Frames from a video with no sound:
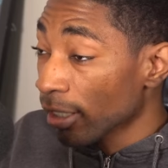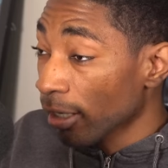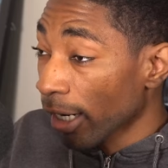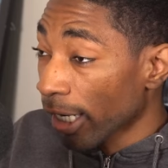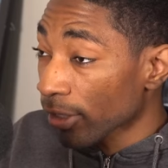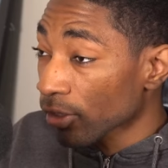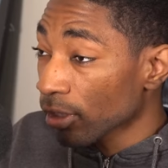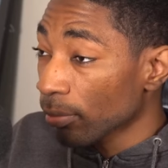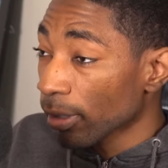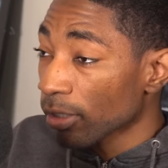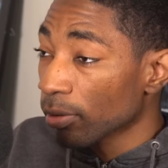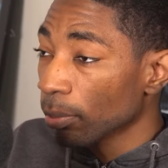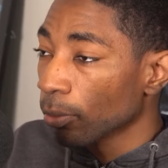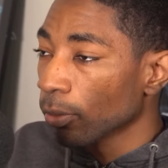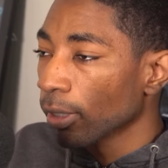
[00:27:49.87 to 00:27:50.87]
there actually
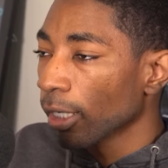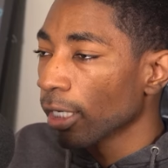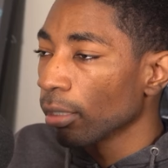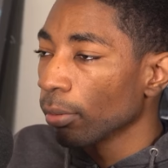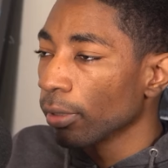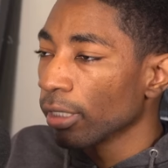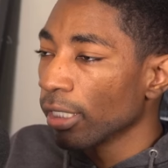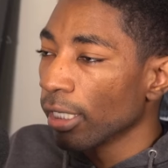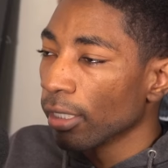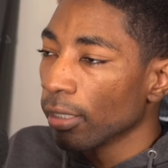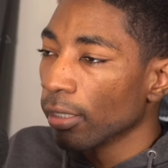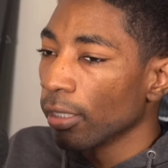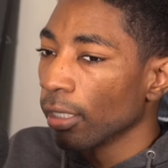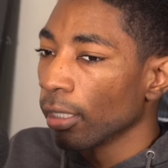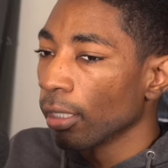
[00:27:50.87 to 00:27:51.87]
because people were not able to
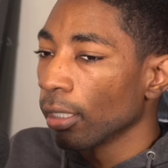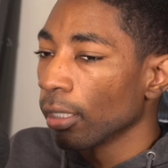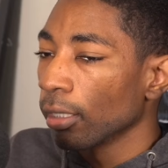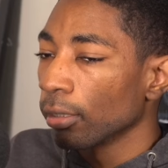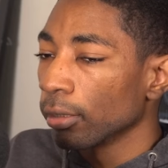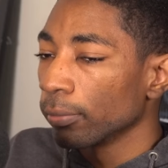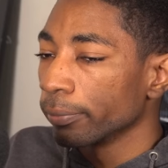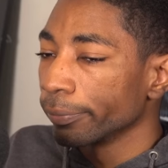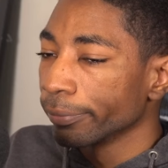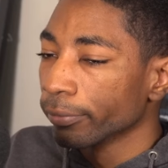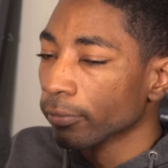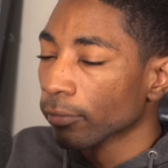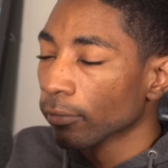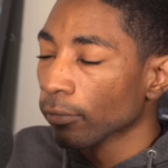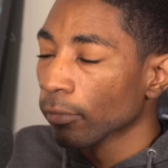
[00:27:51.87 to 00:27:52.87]
get their um,
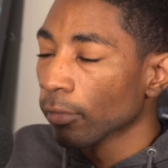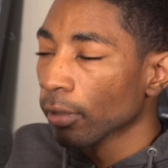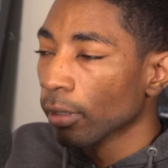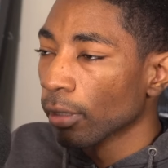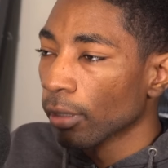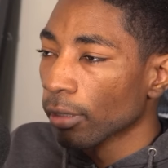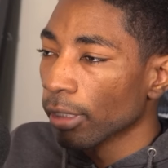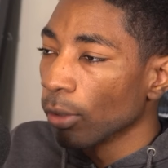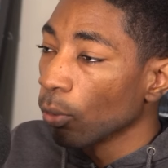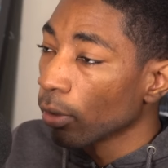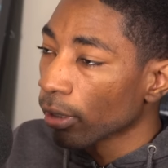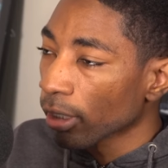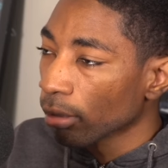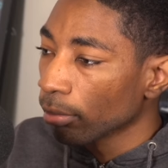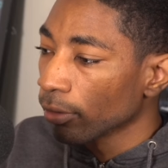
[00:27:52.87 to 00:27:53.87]
they
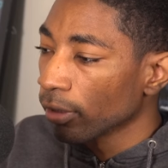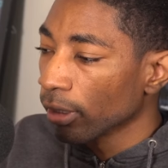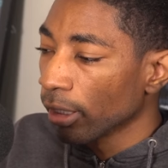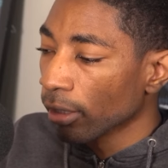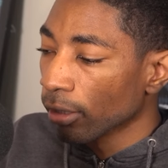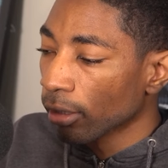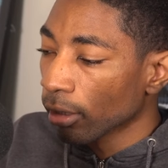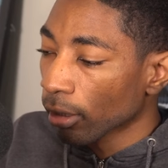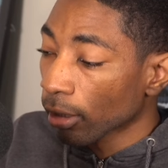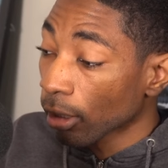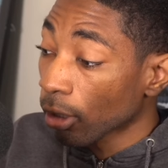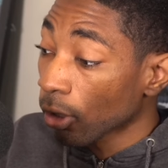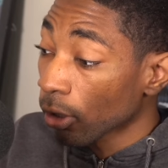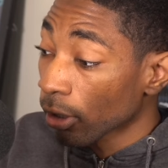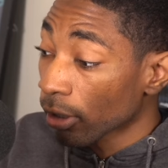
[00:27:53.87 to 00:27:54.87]
weren't able to get their
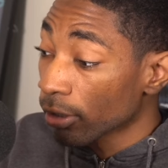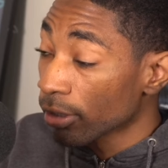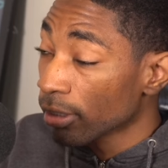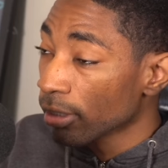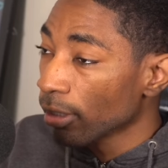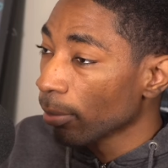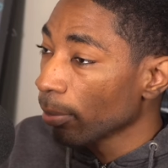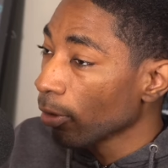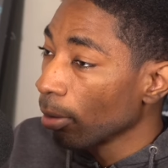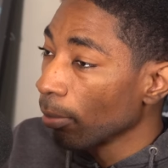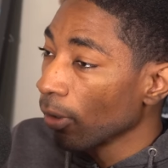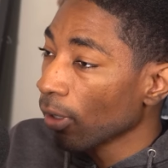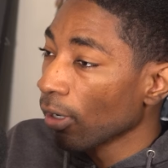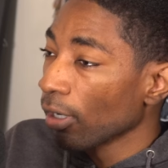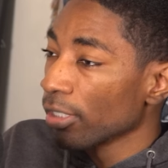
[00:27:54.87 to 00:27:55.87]
cards, their
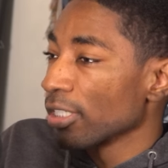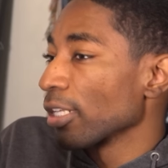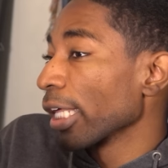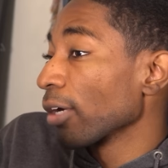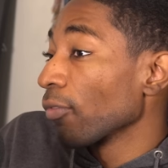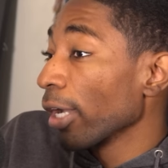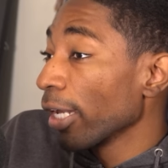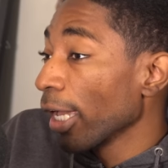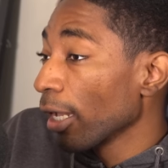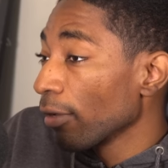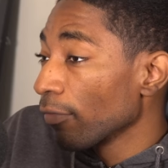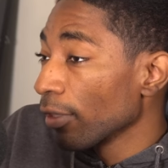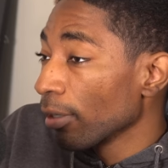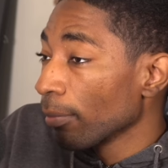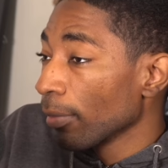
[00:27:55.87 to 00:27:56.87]
promo cards. They like ran out
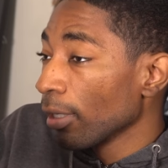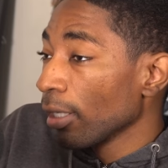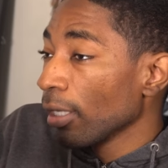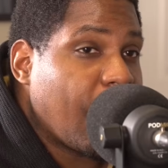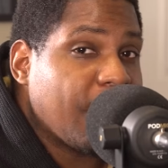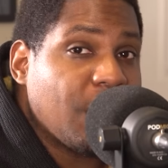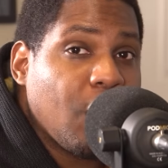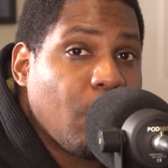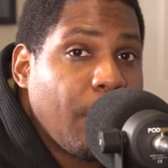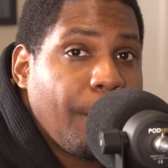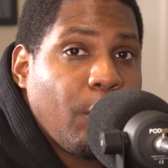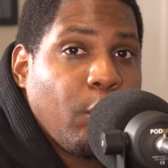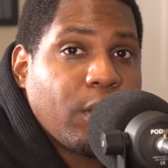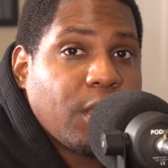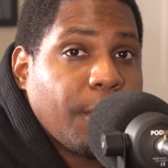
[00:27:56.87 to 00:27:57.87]
of them. I don't and,
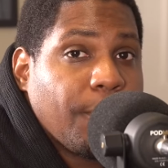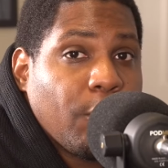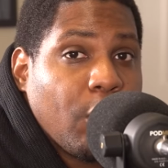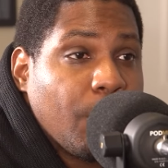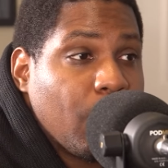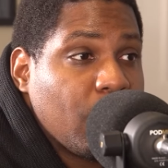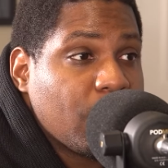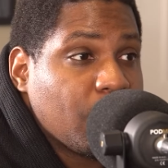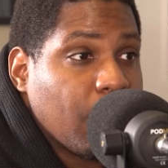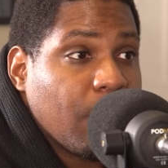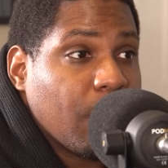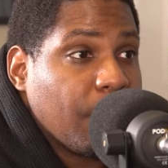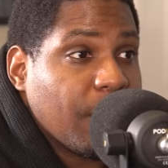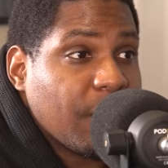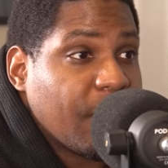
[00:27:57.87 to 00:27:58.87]
remember what the promos
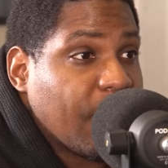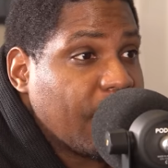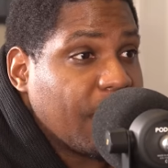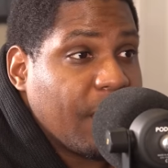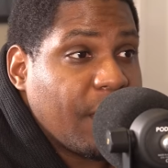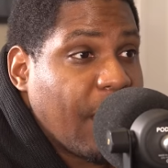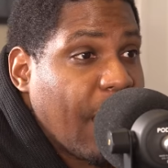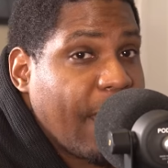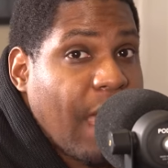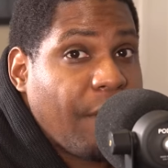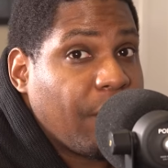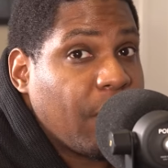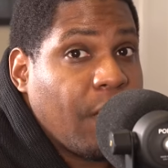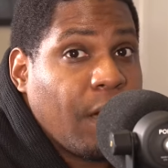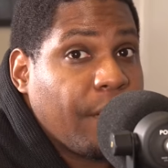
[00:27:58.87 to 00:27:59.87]
were, but they yeah, did there not were huge
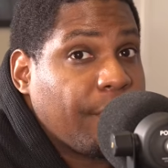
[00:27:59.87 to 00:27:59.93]
have enough